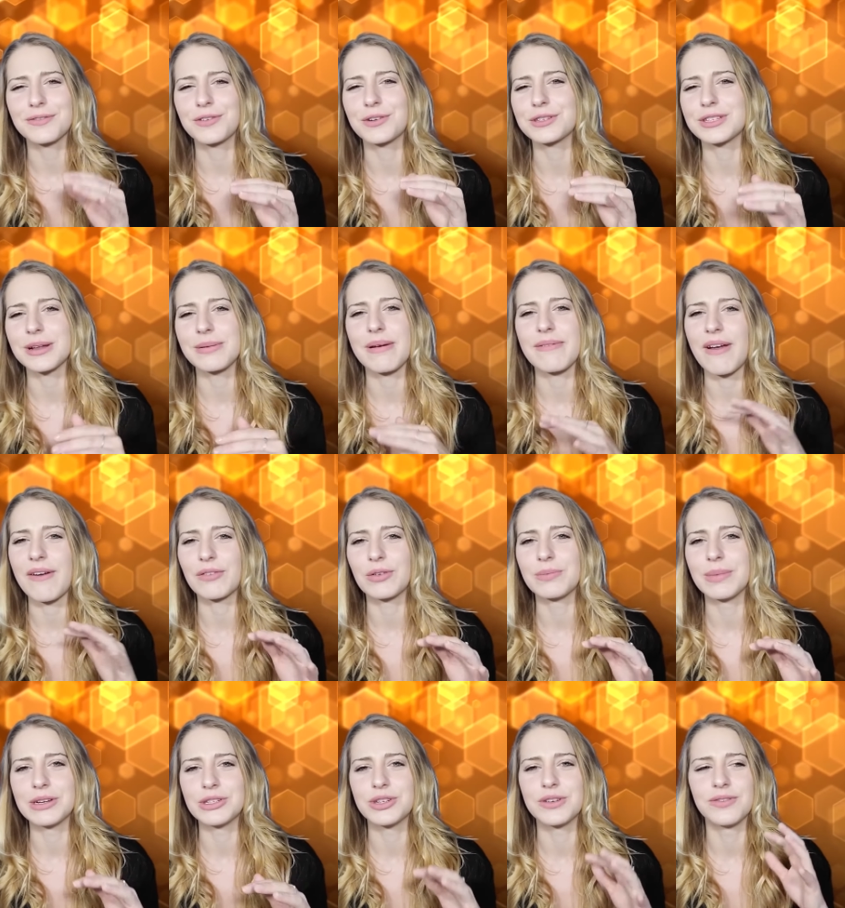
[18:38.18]
first time I've ever
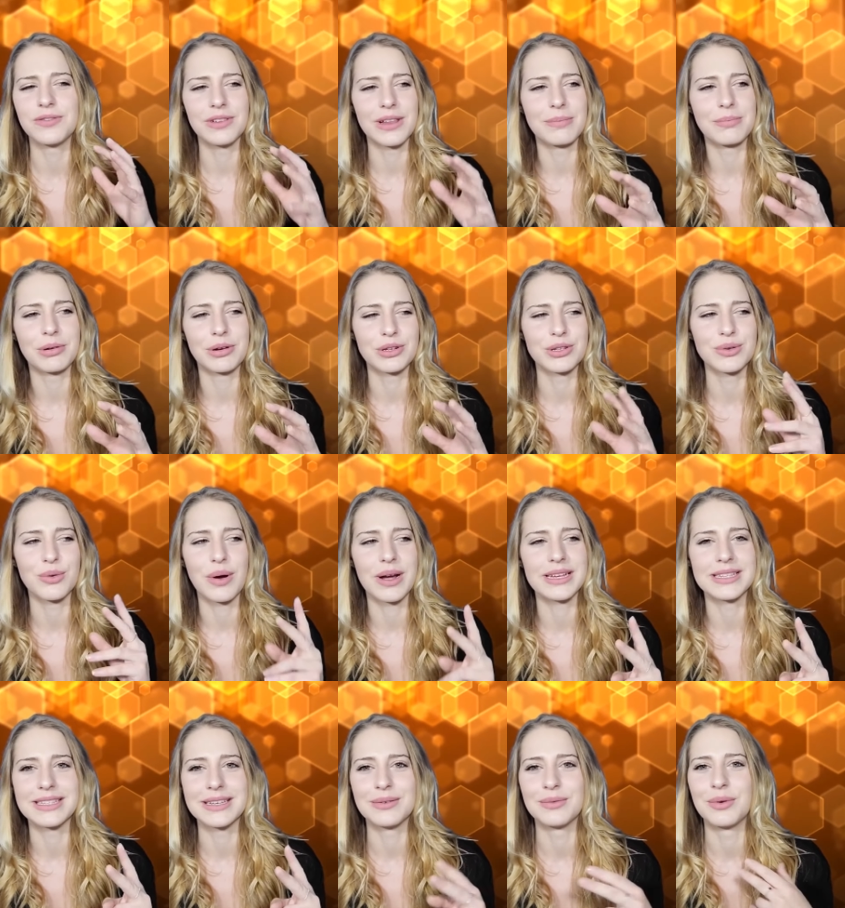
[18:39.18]
mentioned Flipper
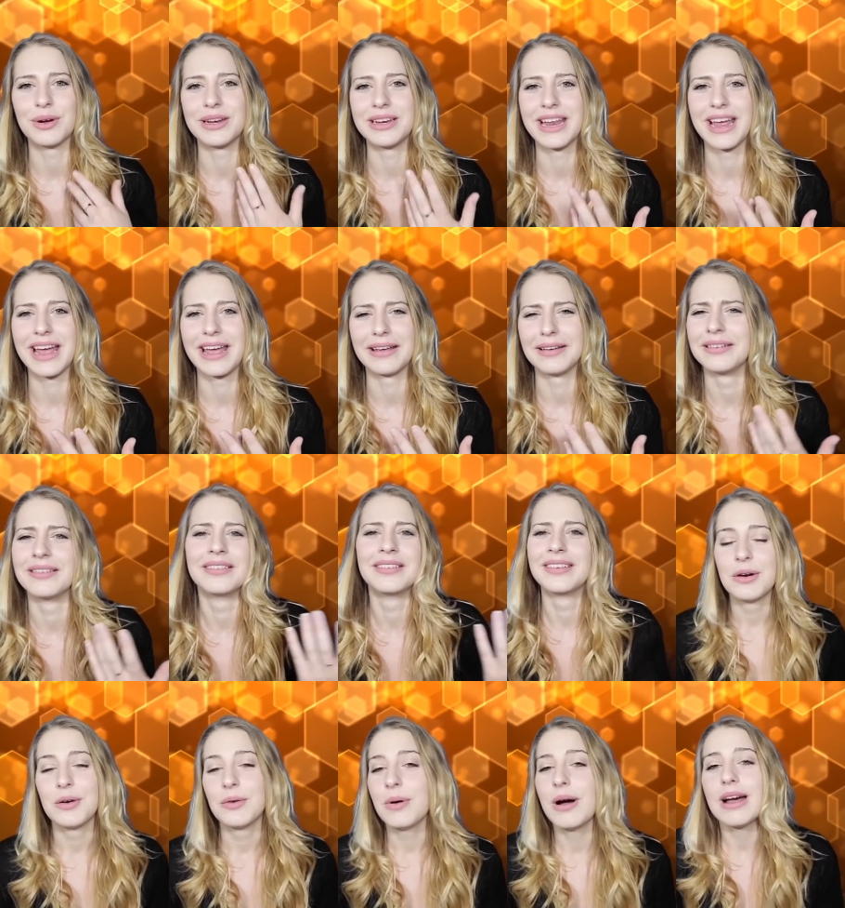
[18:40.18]
twice in one day.
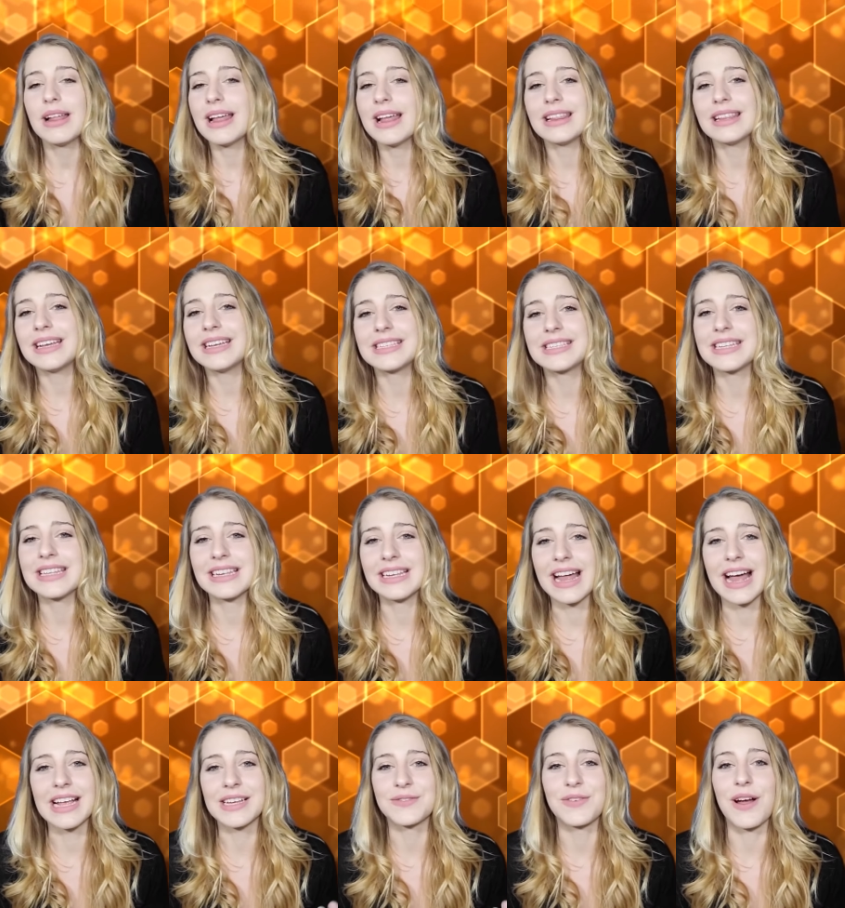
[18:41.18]
Well, at least in the
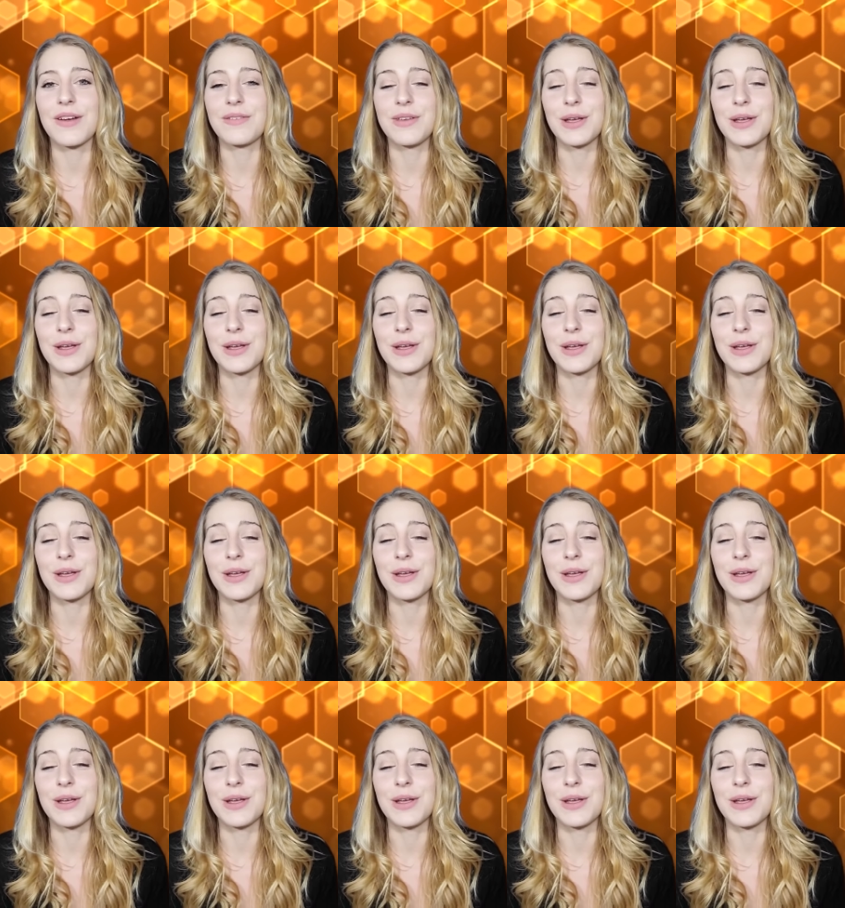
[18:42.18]
last five